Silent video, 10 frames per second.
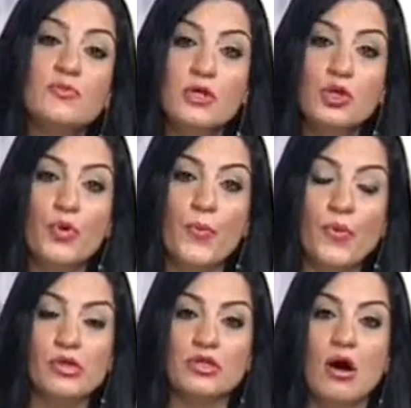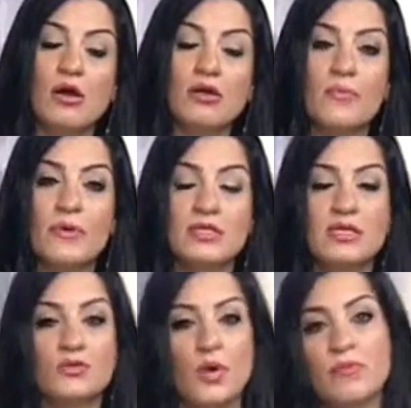a special report on
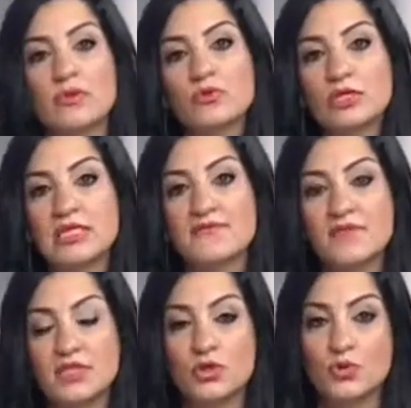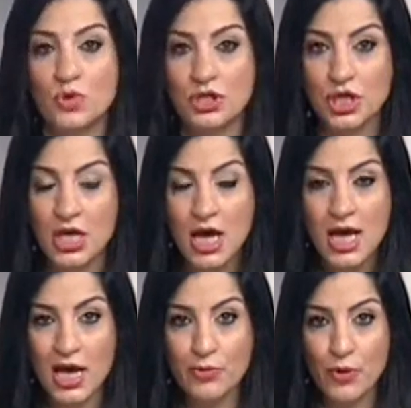President Mohamed Morsi's visit to Russia,
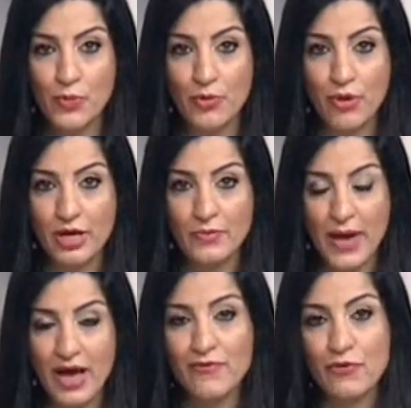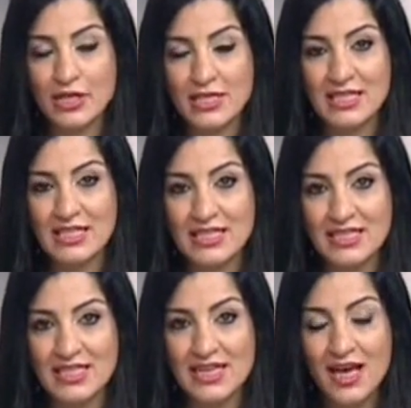and we'll be right back for His
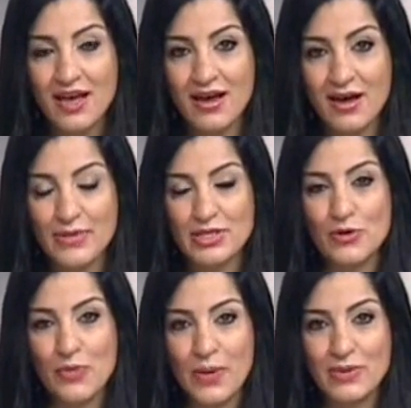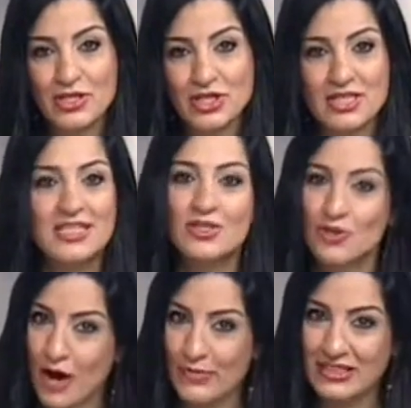Excellency Ambassador Mohamed el Shazly
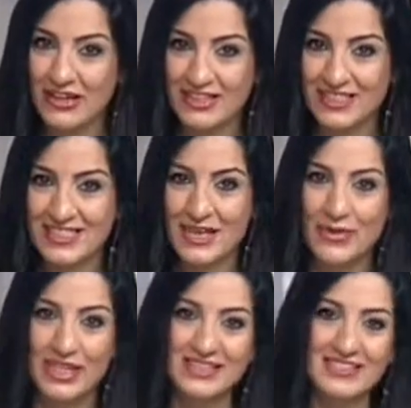to comment on it. Stay with us.